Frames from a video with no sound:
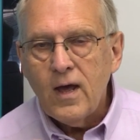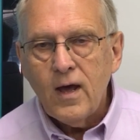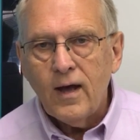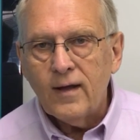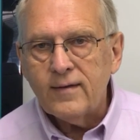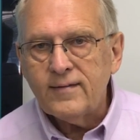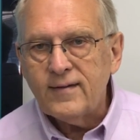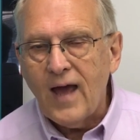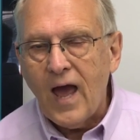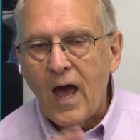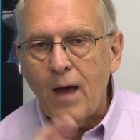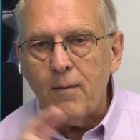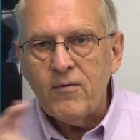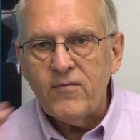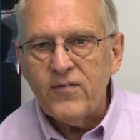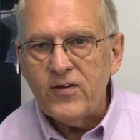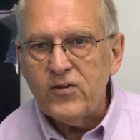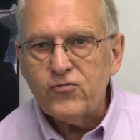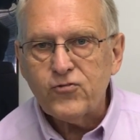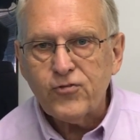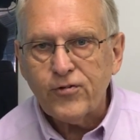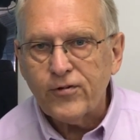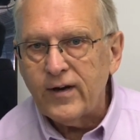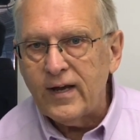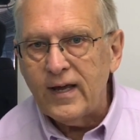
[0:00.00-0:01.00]
a time of
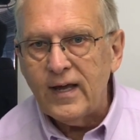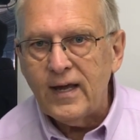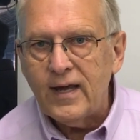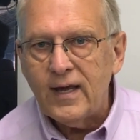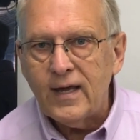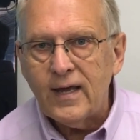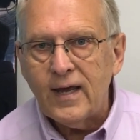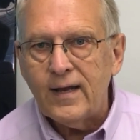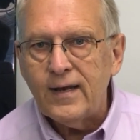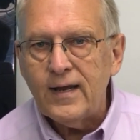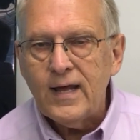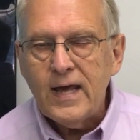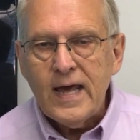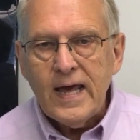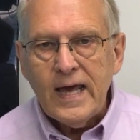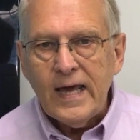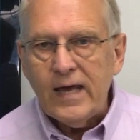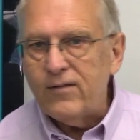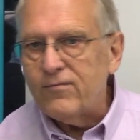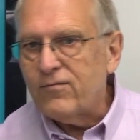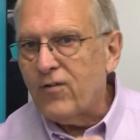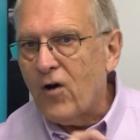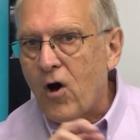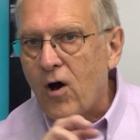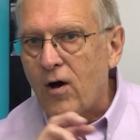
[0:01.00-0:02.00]
intrigue and
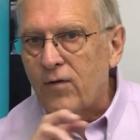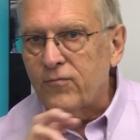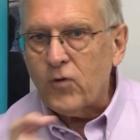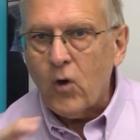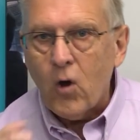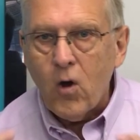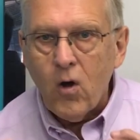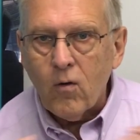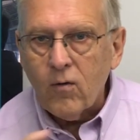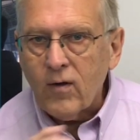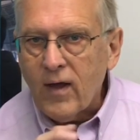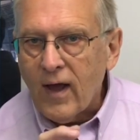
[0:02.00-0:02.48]
involved all